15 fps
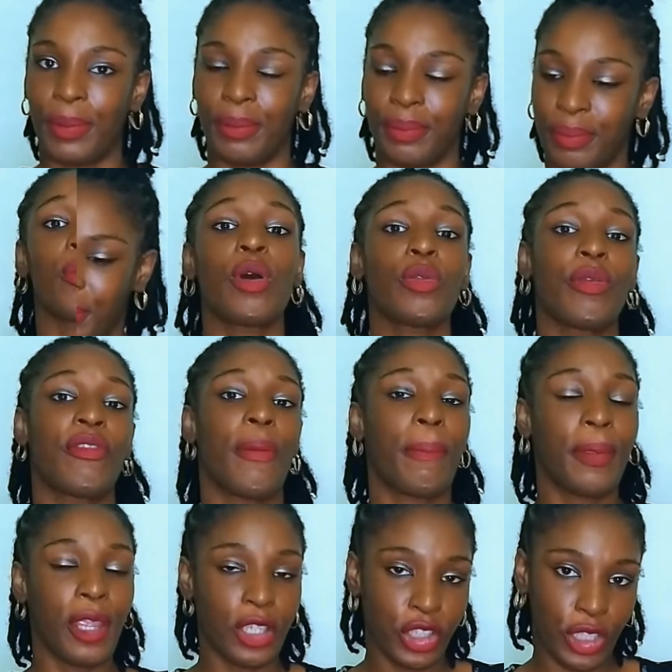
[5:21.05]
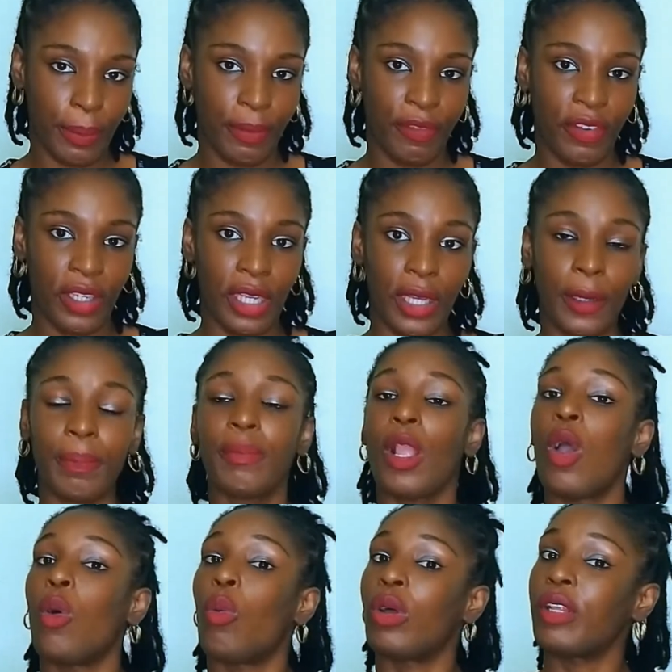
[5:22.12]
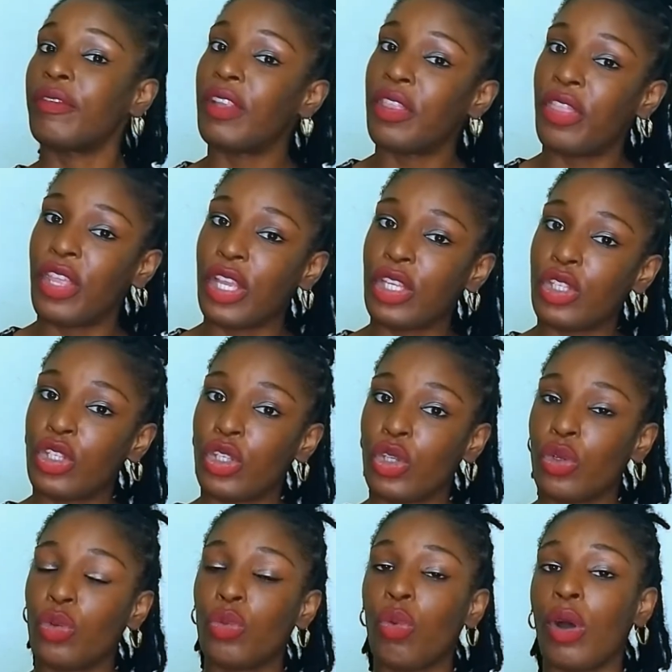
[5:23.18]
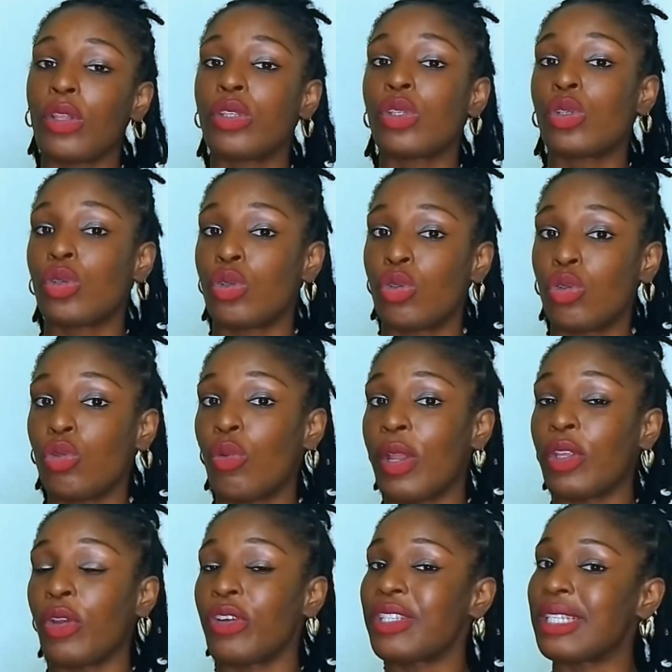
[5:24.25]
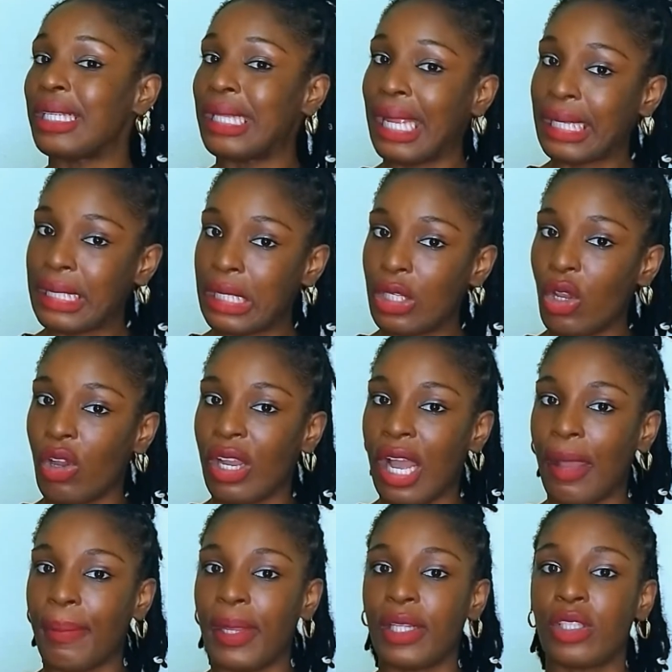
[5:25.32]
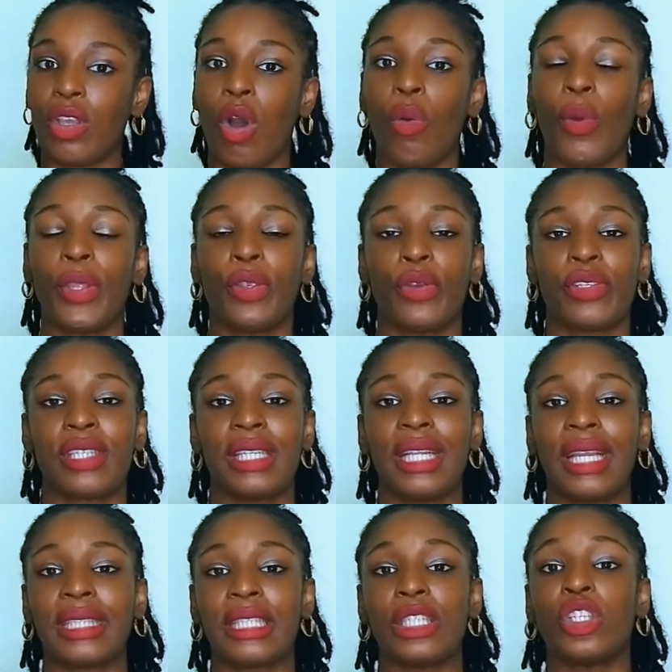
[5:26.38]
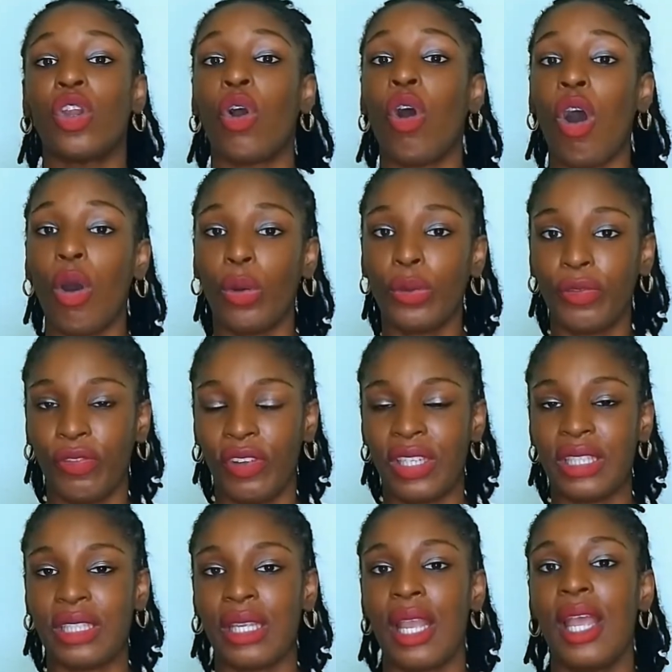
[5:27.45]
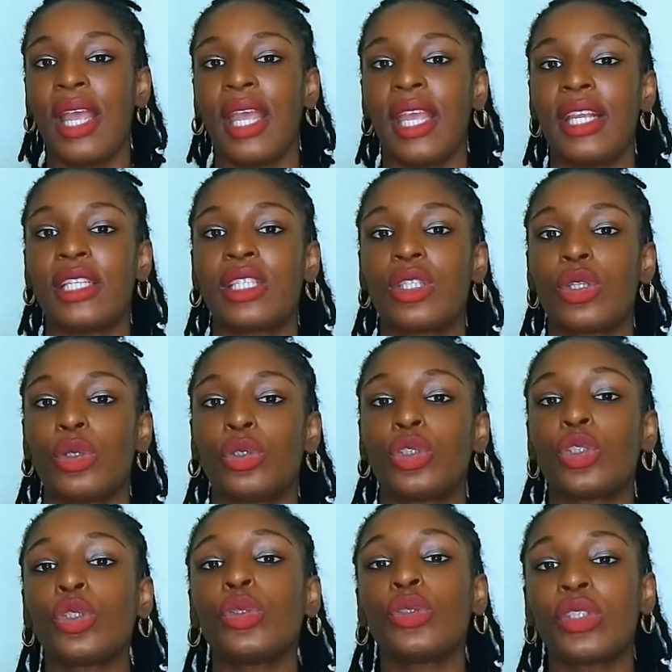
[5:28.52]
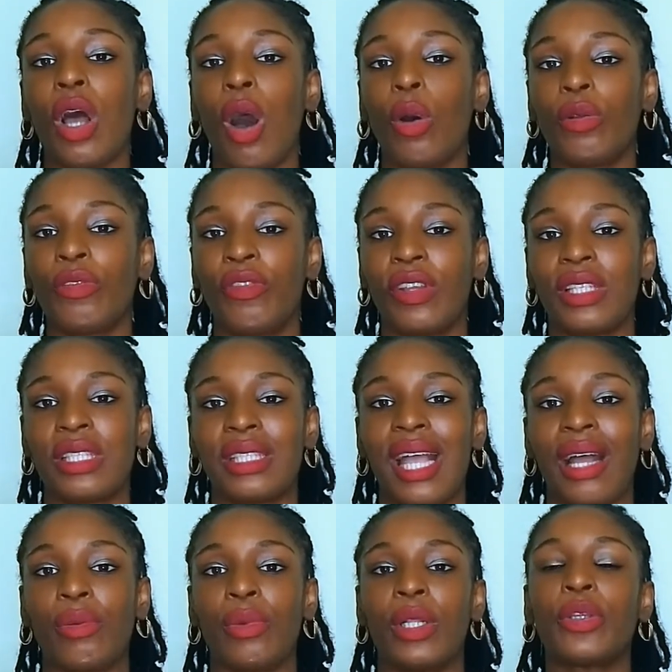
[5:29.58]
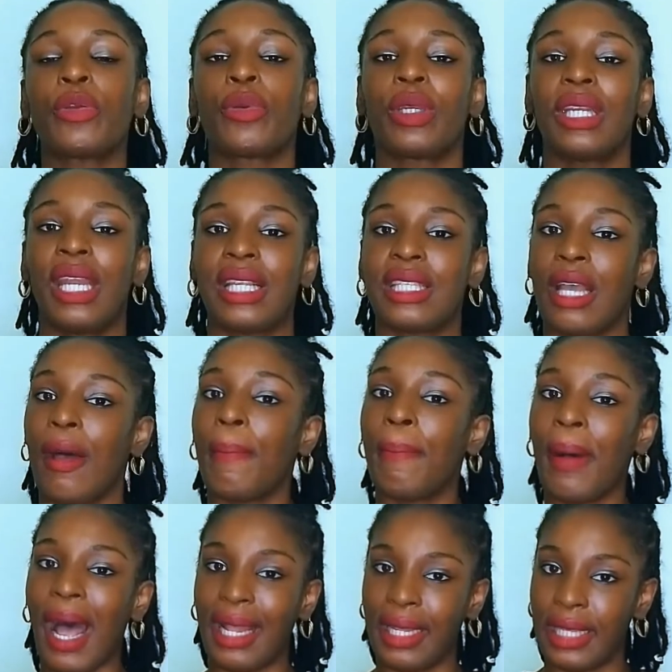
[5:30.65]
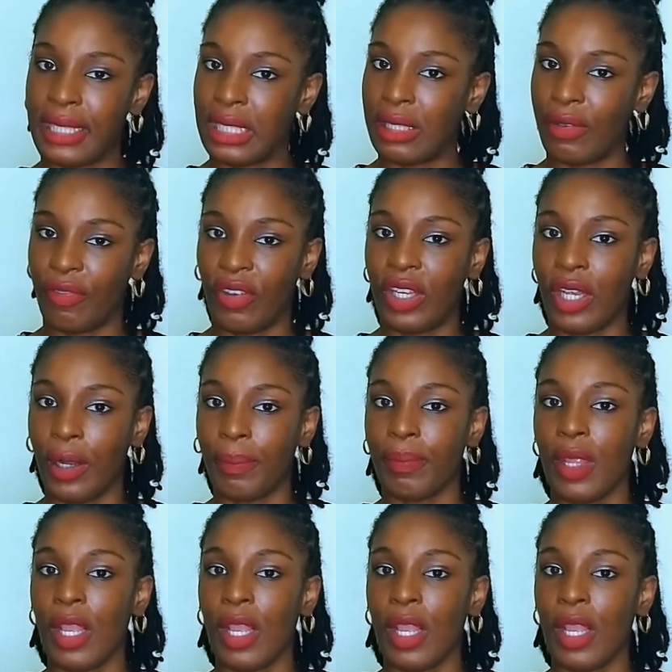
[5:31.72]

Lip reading: As someone with a pear shaped figure, one of the things you want to do when you're selecting your garments or when you're selecting your outfits is to choose outfits that will create a balanced figure.